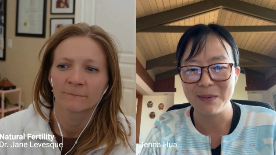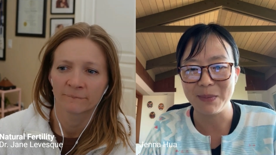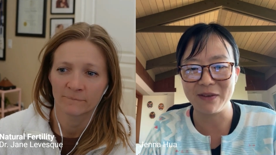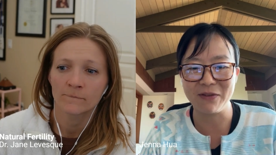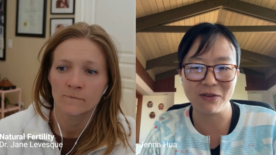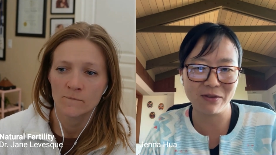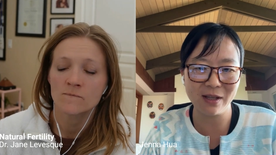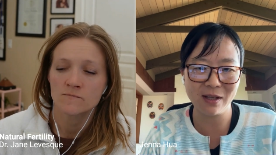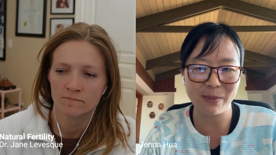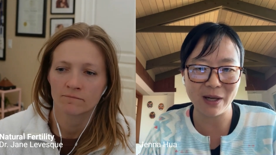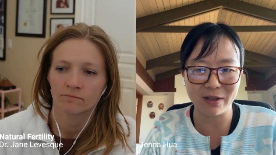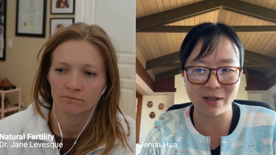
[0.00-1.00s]
Speaker 1: But if you think
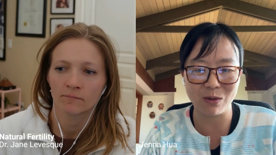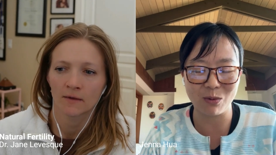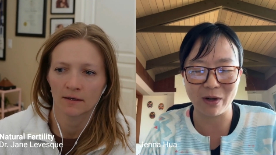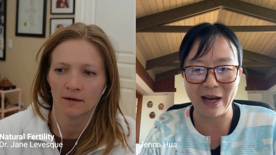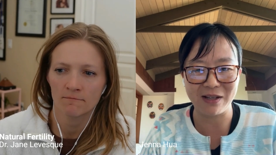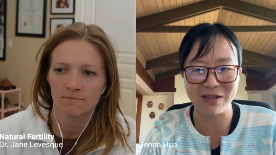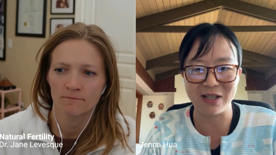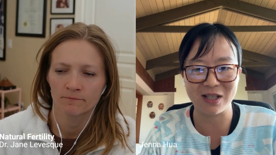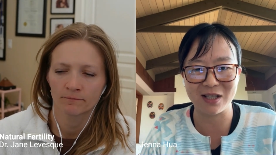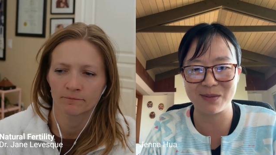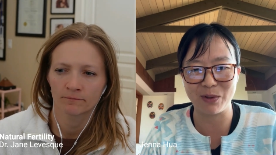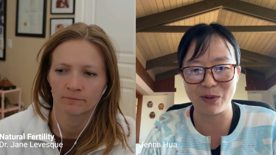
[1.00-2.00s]
about it, we're actually
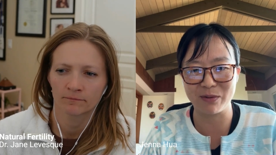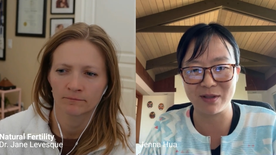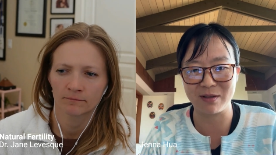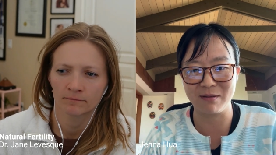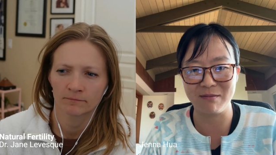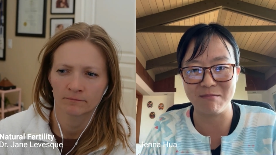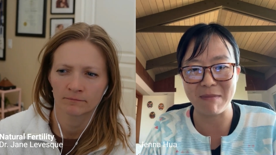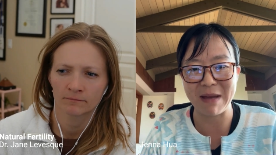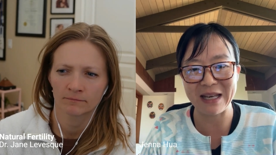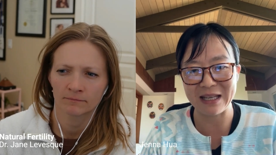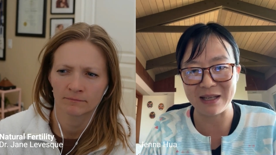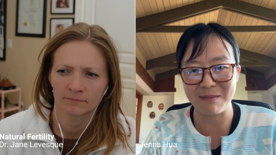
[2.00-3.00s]
exposed to
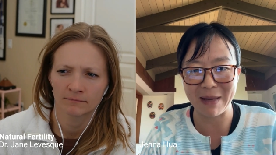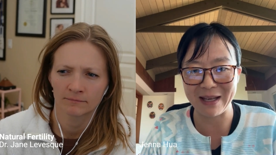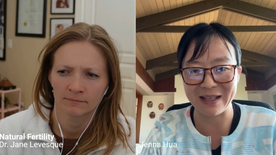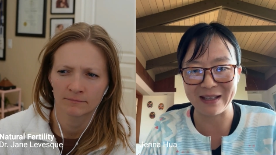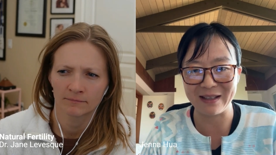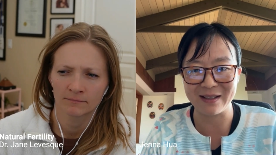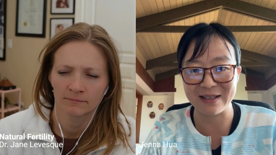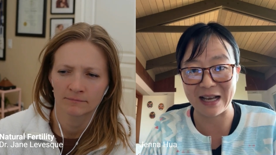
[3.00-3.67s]
many, many